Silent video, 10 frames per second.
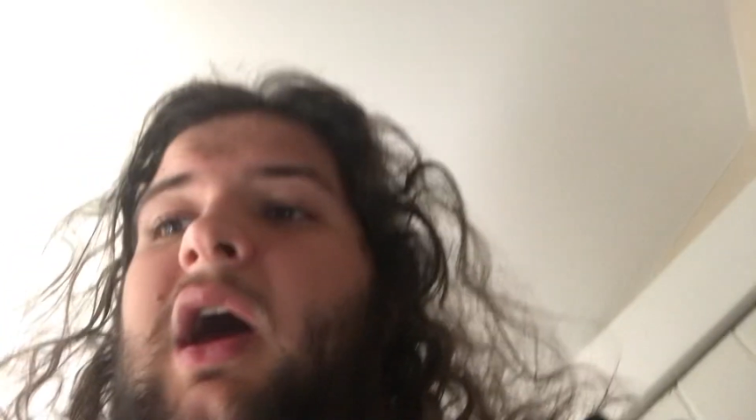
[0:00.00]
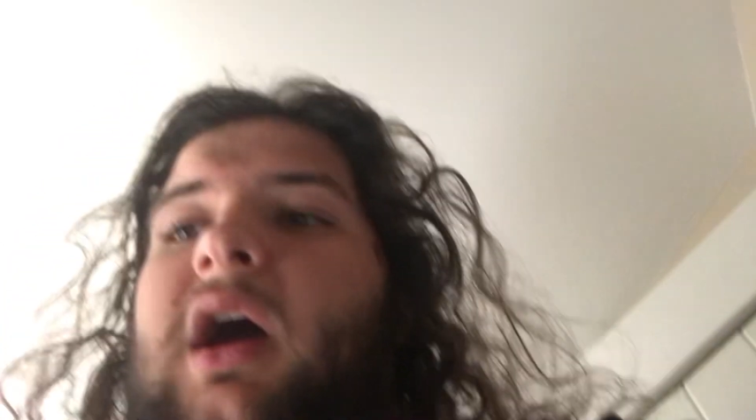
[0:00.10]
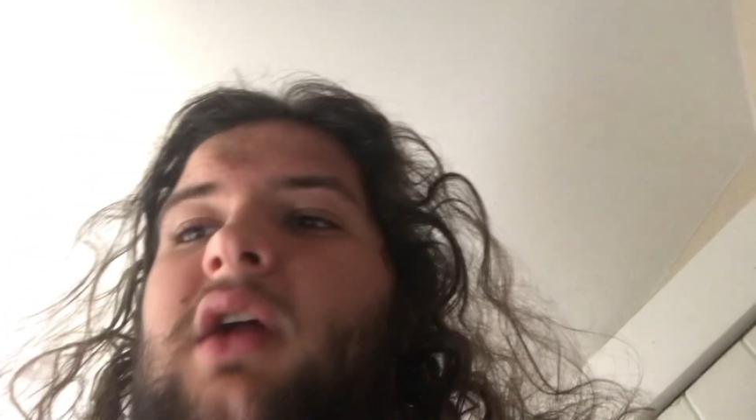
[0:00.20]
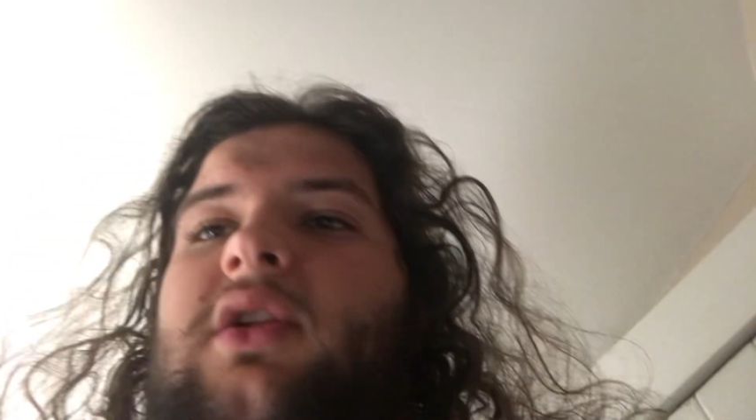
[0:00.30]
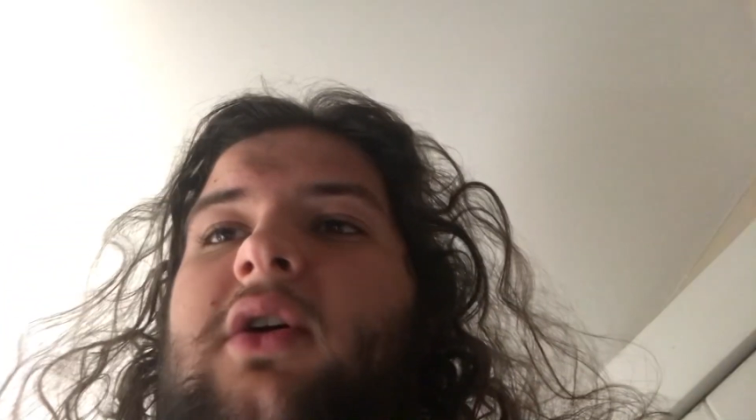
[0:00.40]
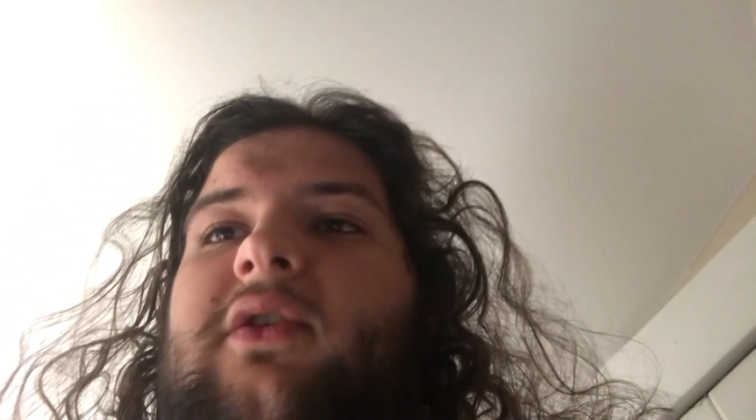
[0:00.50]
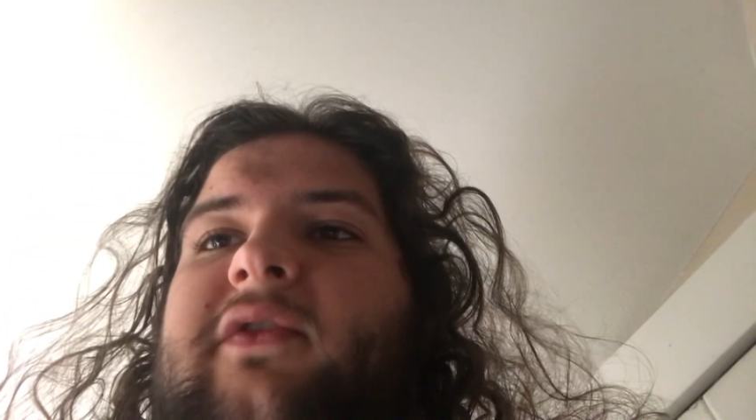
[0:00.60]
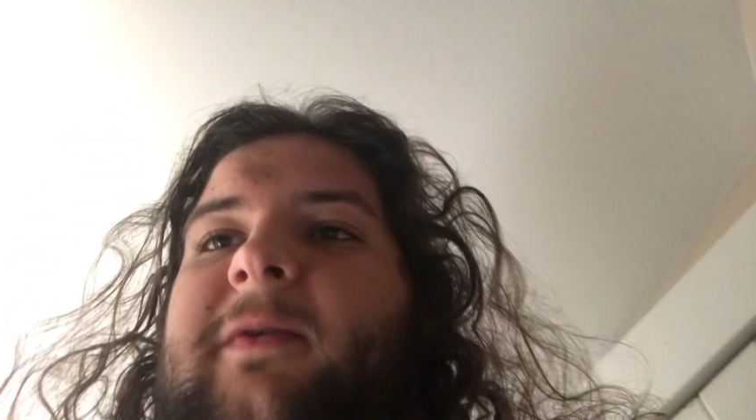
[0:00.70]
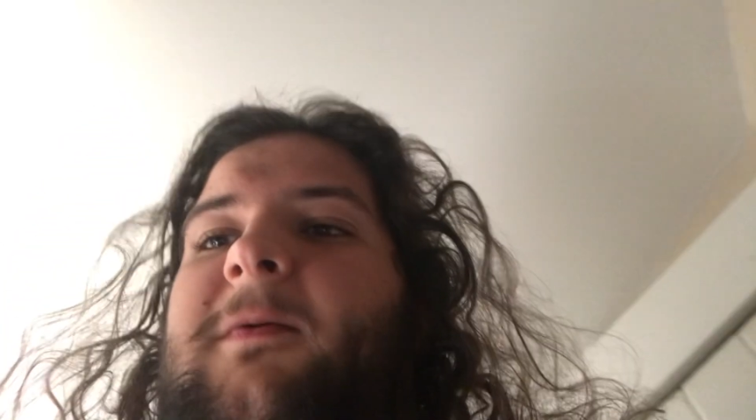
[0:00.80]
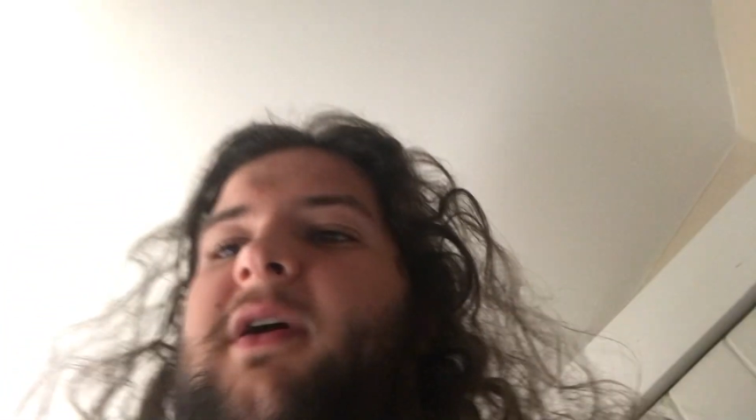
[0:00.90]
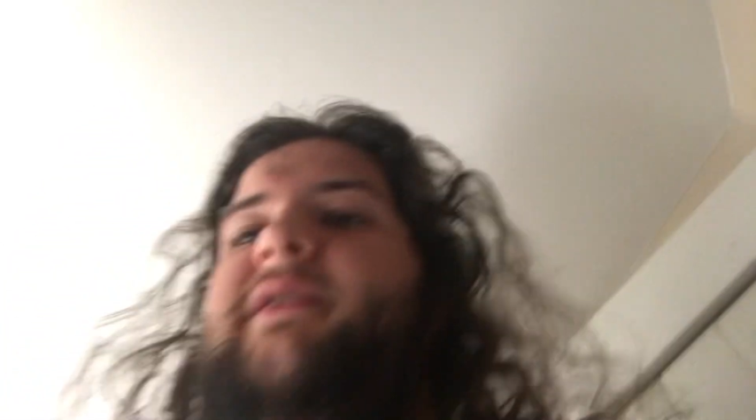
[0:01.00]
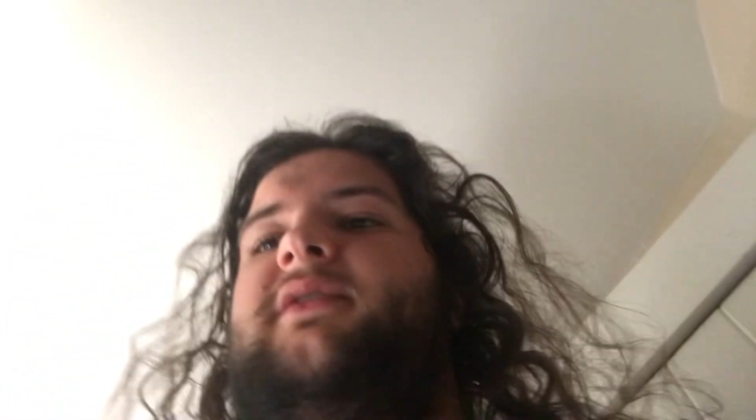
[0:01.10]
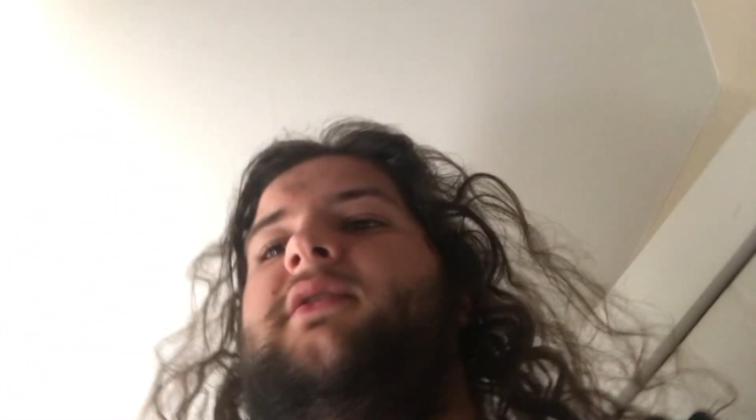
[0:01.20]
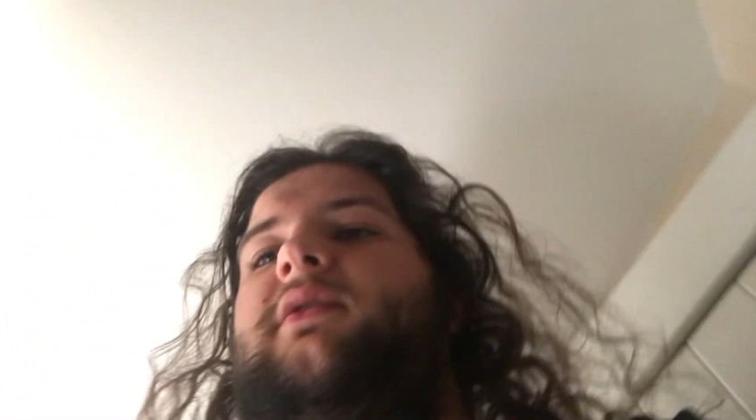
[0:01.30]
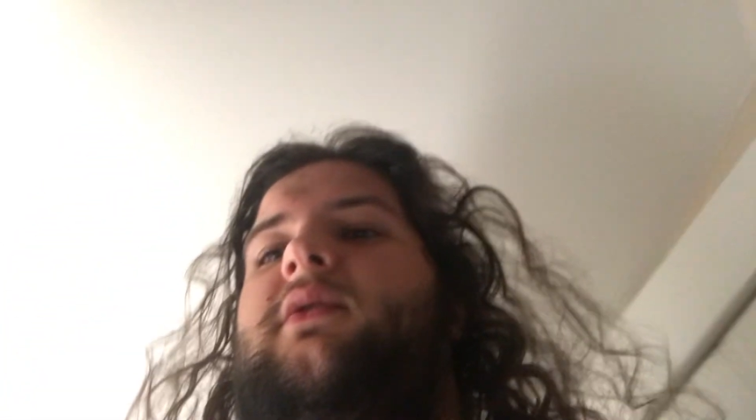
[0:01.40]
Hello, everyone.
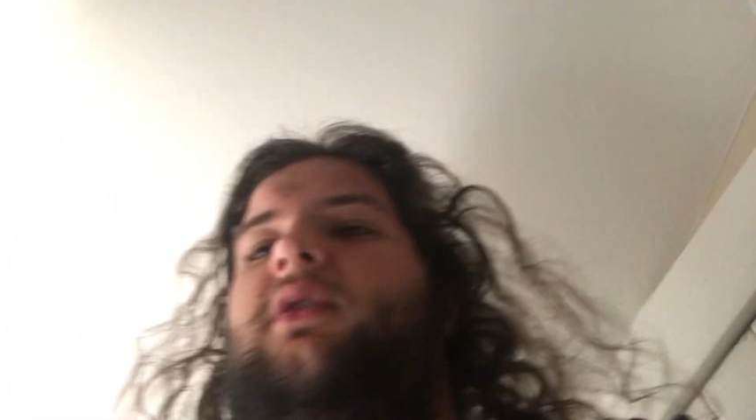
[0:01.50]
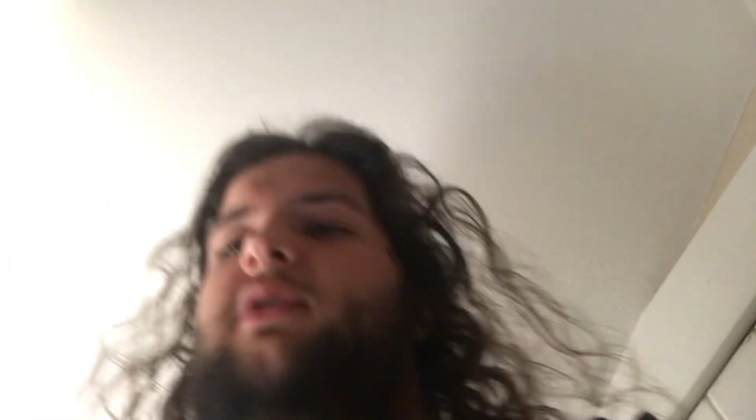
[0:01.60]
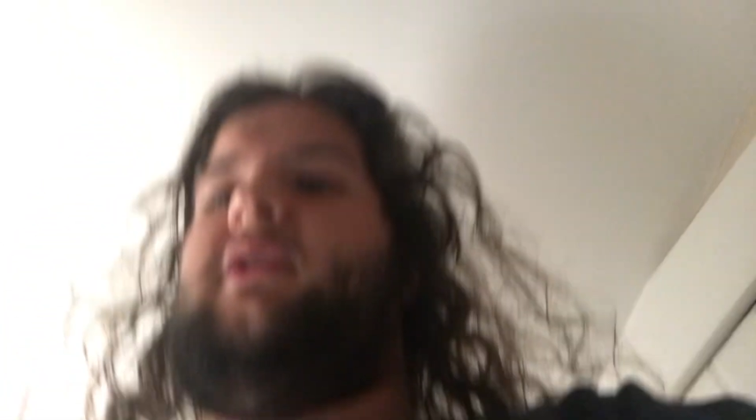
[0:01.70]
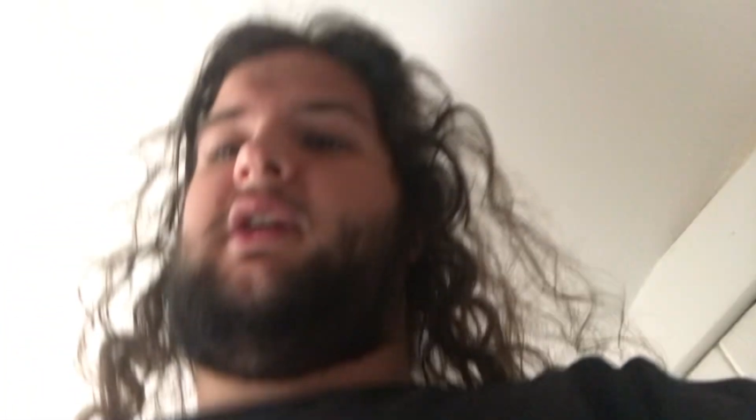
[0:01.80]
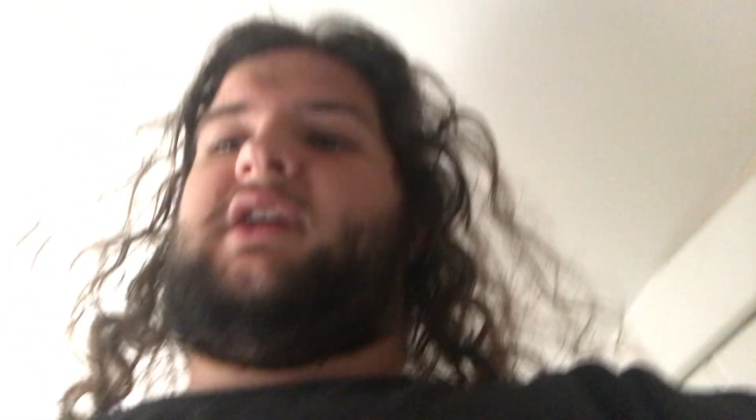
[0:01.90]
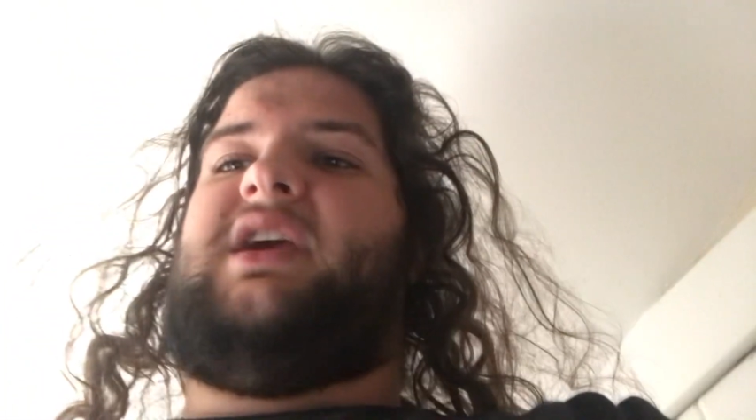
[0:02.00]
Golden Lock